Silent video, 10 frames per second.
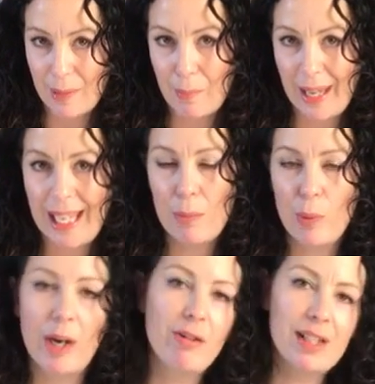I'm making
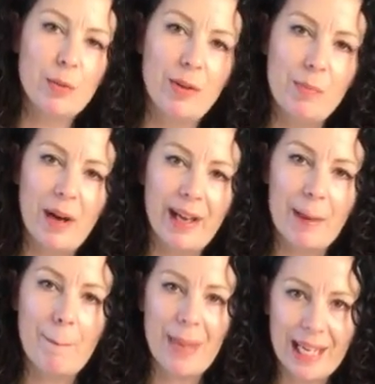progress with
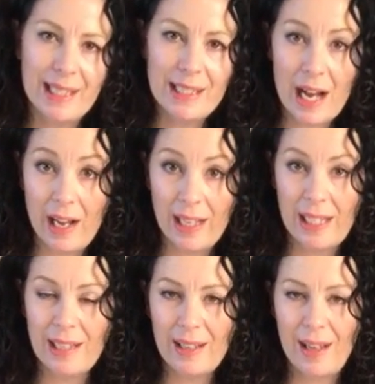my Make
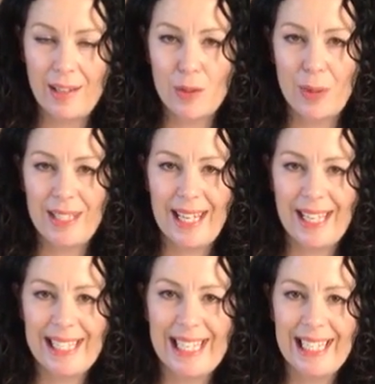9
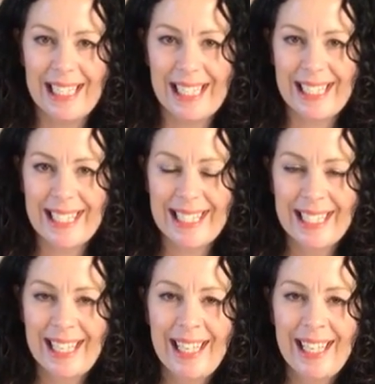2018 list.